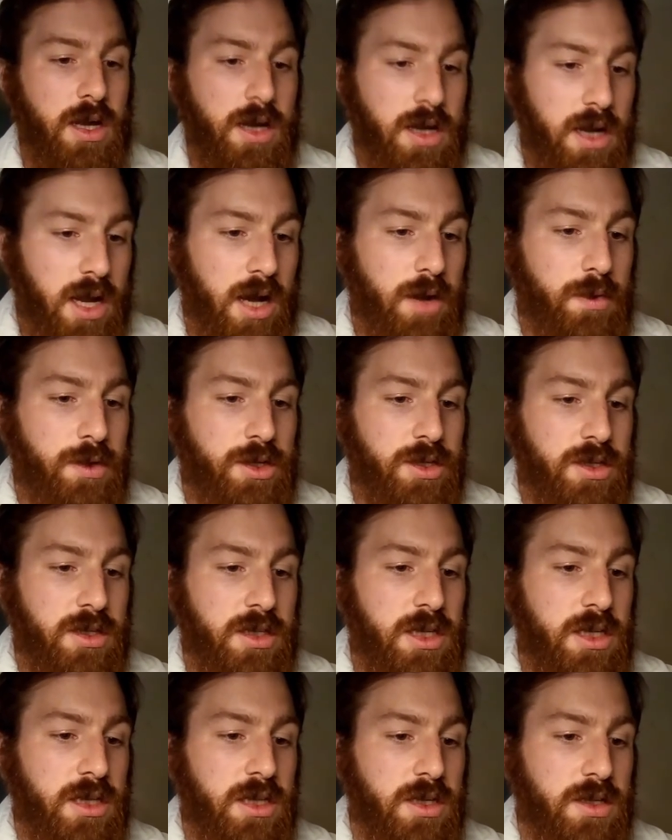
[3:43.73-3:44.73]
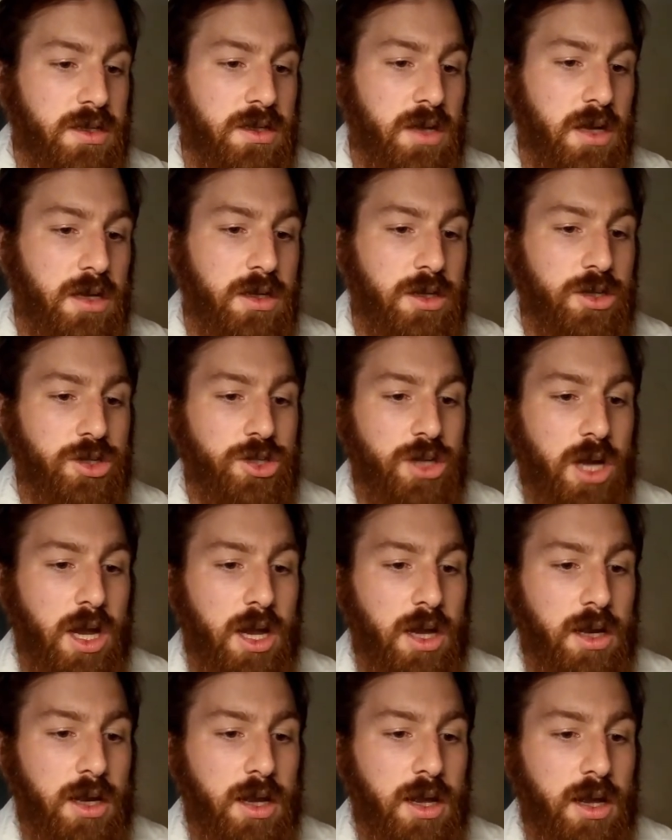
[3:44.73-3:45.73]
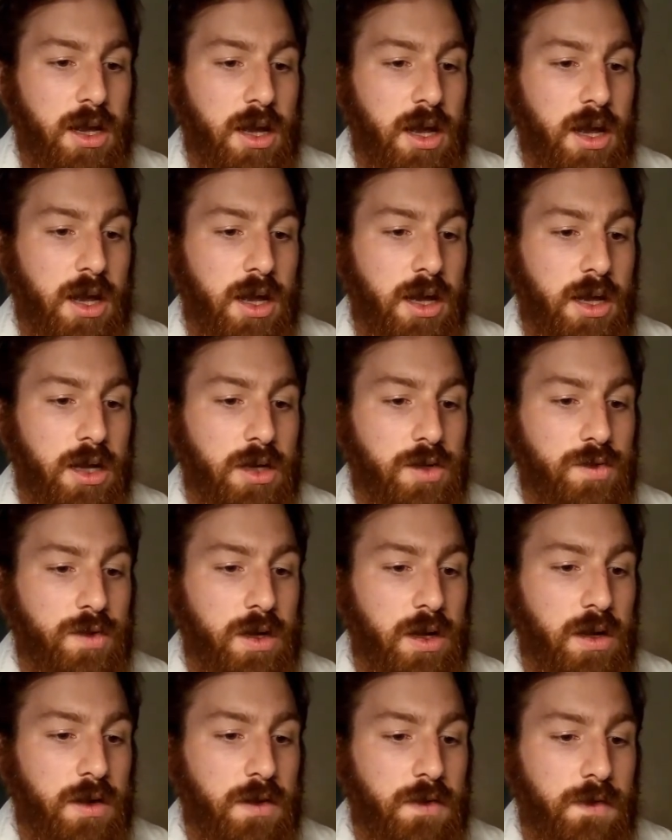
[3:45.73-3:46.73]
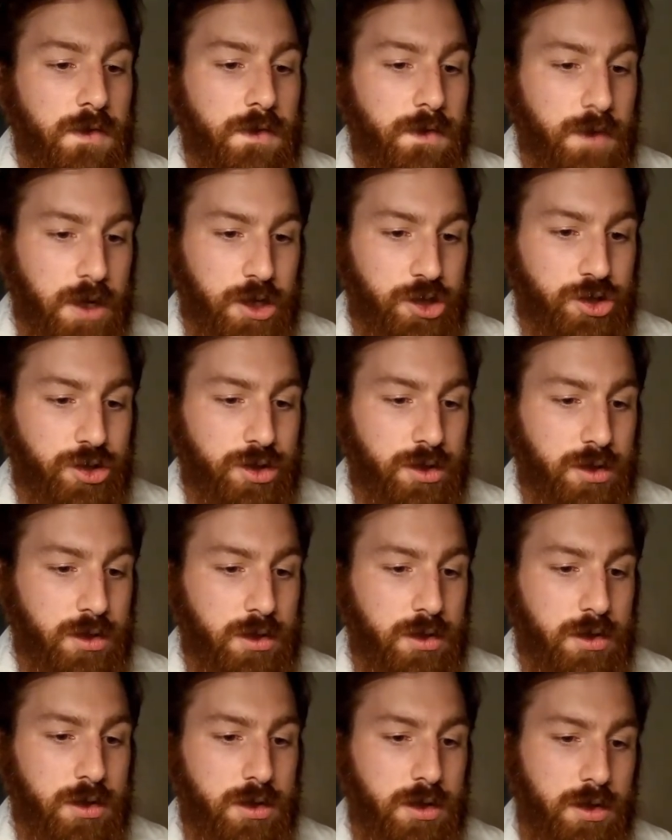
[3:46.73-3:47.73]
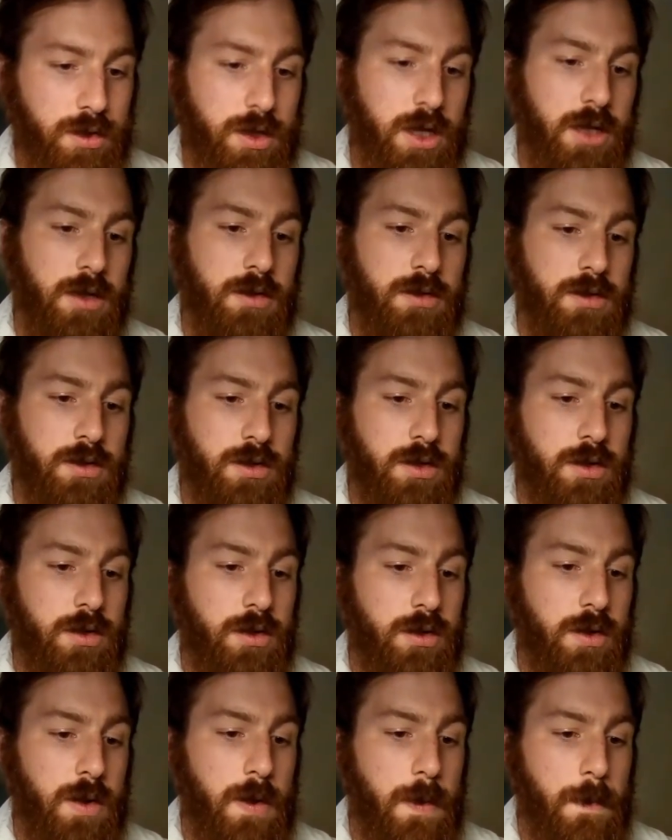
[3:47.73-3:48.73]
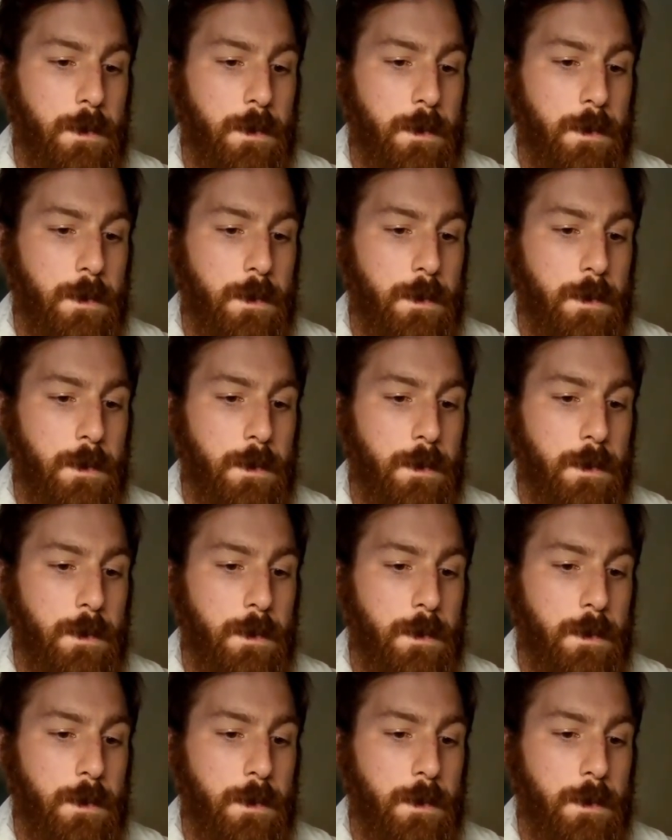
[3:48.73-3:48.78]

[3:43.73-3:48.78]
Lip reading: Now we just need the sun to shine. Drink fresh. Okay, so